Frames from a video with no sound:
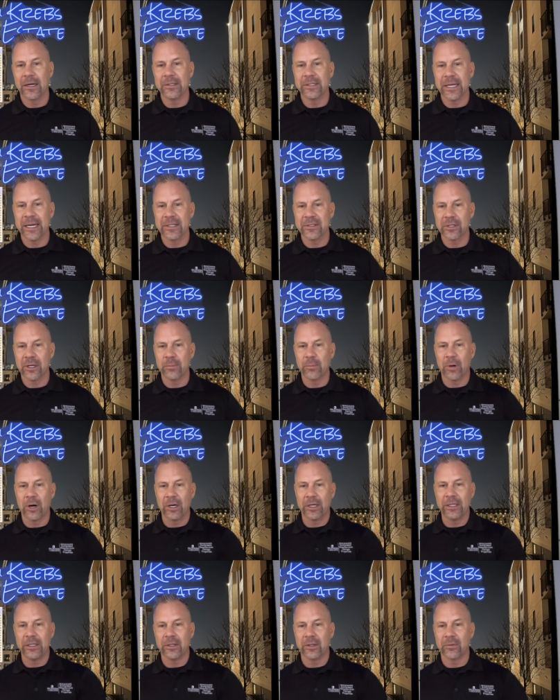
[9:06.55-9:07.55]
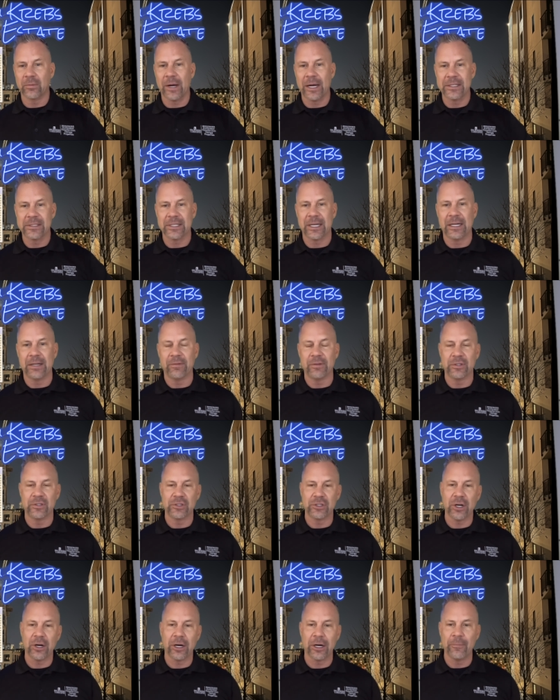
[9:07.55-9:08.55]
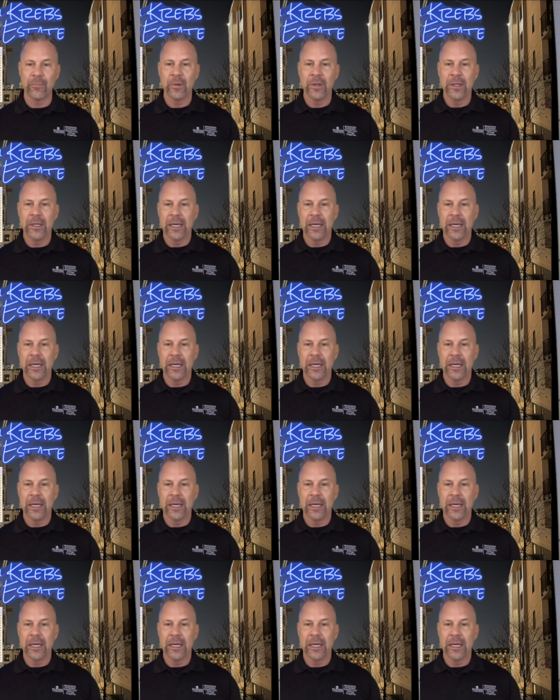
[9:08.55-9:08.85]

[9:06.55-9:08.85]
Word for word: days on market on the right side of this chart